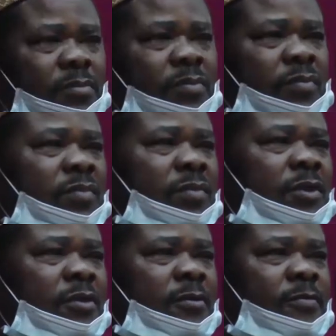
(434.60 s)
Economies,
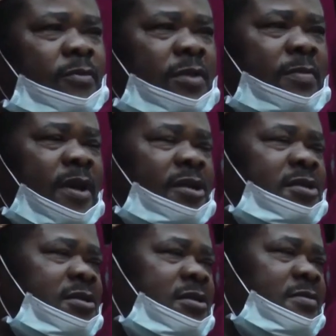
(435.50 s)
demand and supply.
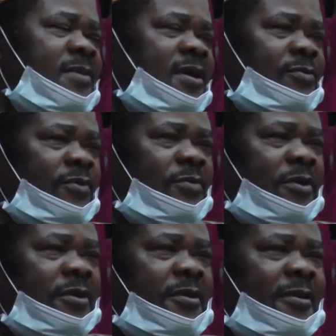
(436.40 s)

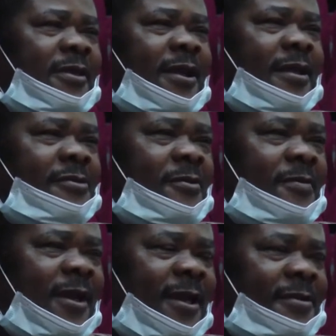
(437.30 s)
Once the
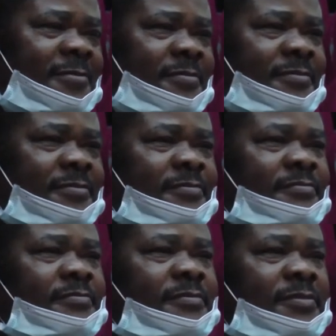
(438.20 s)
supply exceeded
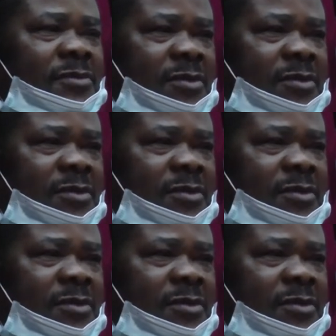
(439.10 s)
the...